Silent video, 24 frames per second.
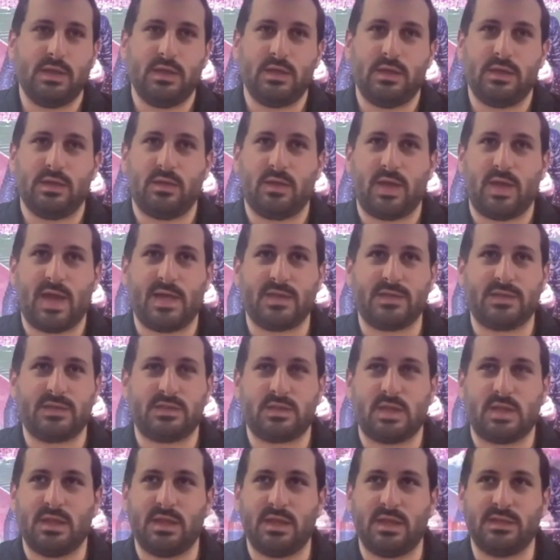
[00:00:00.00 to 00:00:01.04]
The
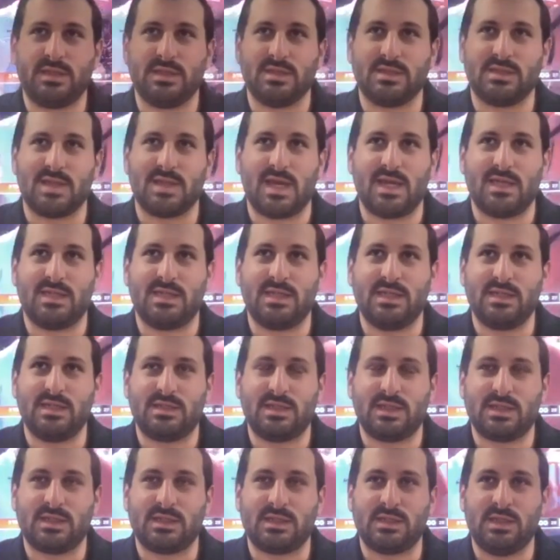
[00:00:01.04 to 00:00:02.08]
last, I think, since
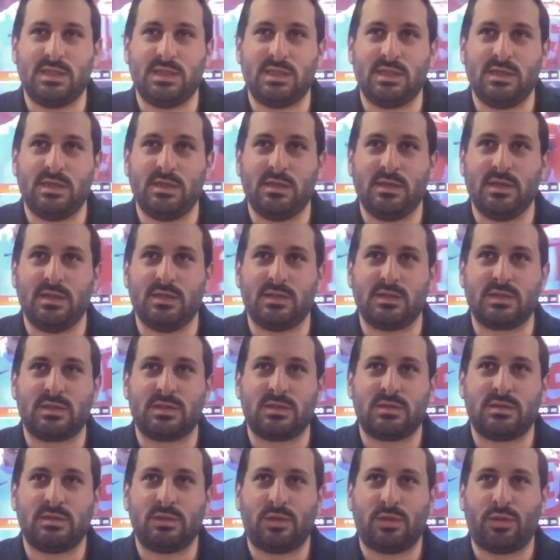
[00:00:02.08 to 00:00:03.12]
1960,
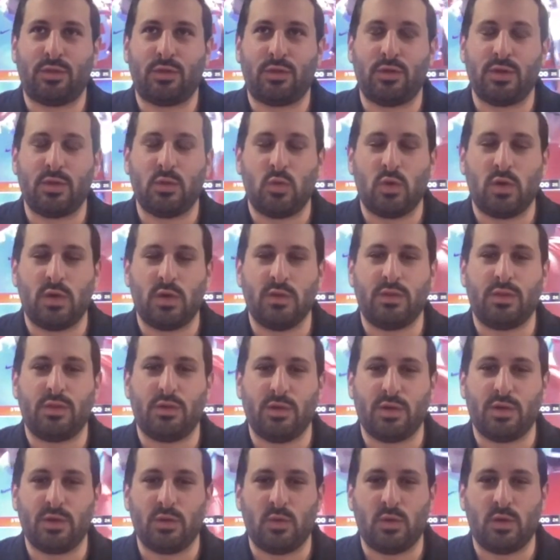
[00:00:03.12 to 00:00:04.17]
it's
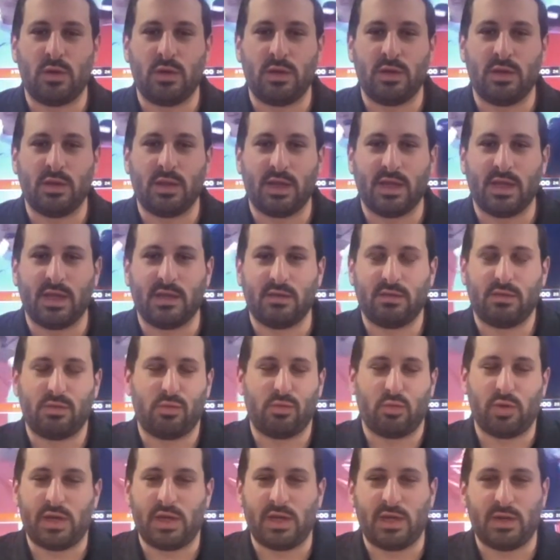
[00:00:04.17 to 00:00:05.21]
31-31 and like
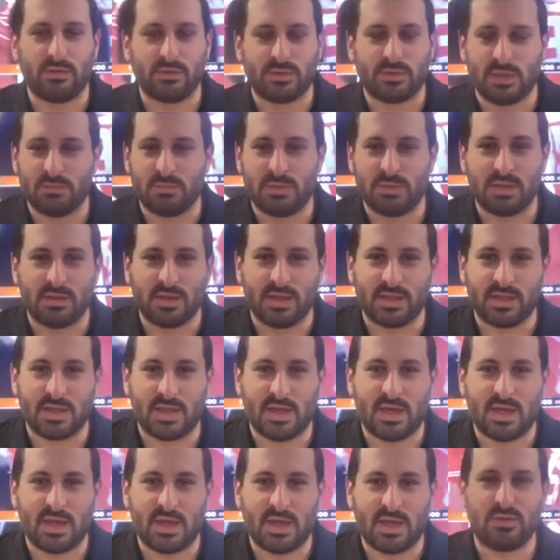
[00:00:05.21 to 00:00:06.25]
three or something like
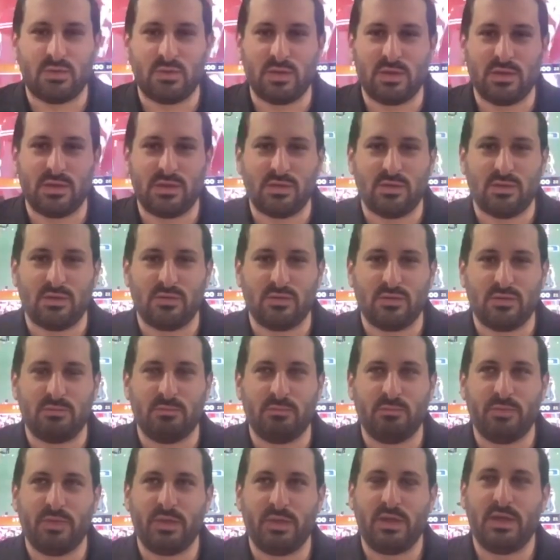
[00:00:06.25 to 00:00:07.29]
that between the two of
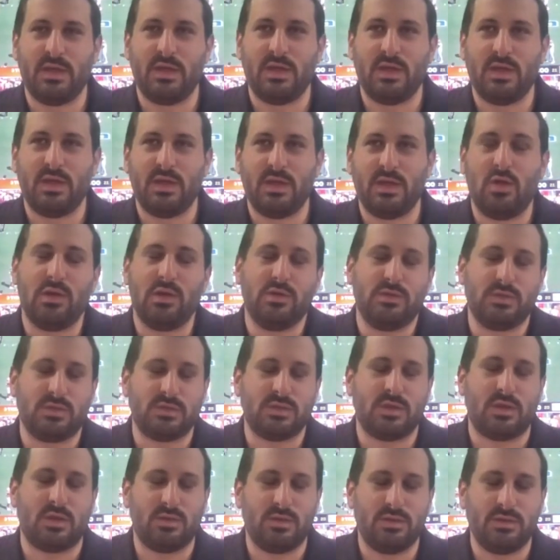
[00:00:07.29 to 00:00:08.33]
them.
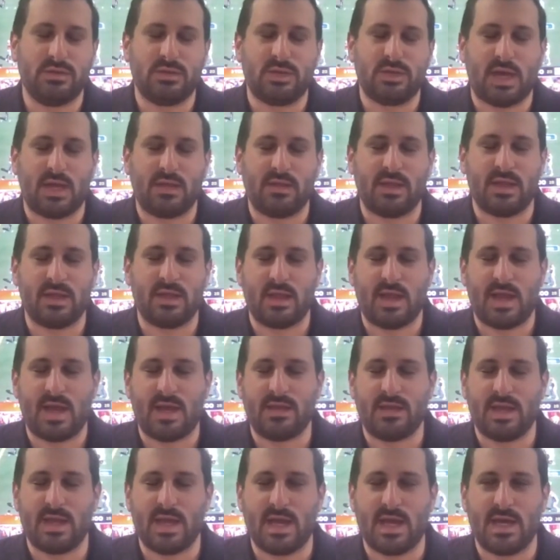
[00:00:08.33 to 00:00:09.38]
OU's had
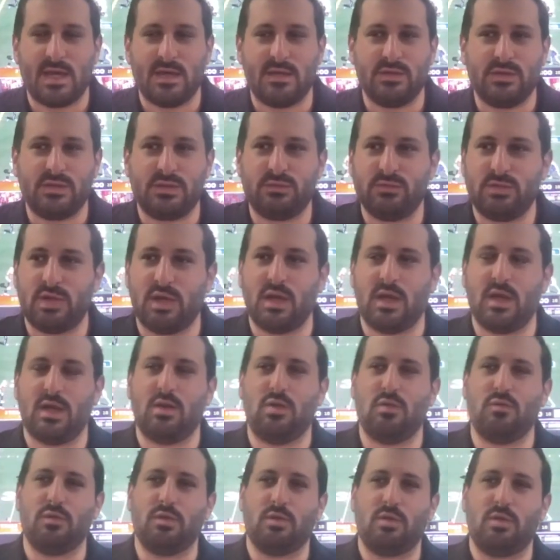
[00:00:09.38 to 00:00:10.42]
the edge
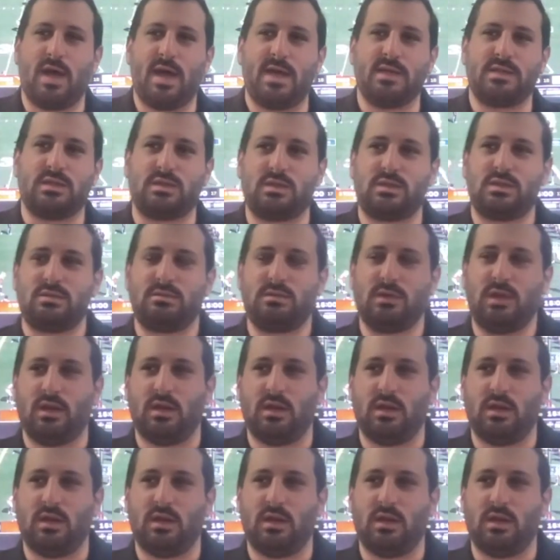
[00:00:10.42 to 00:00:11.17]
over the last